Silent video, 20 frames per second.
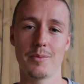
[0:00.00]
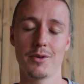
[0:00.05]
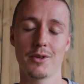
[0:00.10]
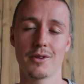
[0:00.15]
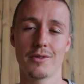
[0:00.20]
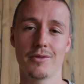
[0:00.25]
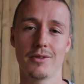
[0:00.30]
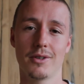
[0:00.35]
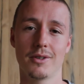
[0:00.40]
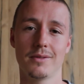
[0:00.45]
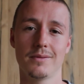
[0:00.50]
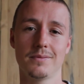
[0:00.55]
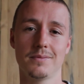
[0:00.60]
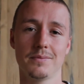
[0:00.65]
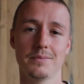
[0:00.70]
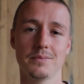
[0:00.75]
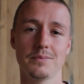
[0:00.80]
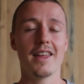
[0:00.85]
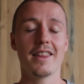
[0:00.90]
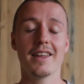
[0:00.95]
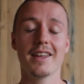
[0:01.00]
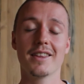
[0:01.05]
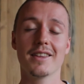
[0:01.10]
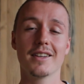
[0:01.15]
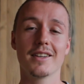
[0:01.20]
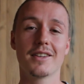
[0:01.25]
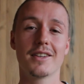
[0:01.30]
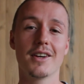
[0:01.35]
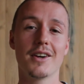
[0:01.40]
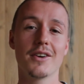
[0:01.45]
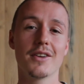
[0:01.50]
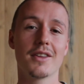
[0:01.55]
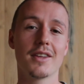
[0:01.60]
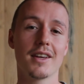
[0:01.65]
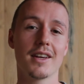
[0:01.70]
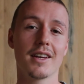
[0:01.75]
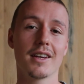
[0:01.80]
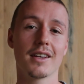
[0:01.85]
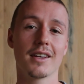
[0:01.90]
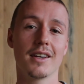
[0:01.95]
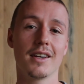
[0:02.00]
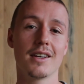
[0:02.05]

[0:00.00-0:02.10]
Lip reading: beautiful. And then the third thing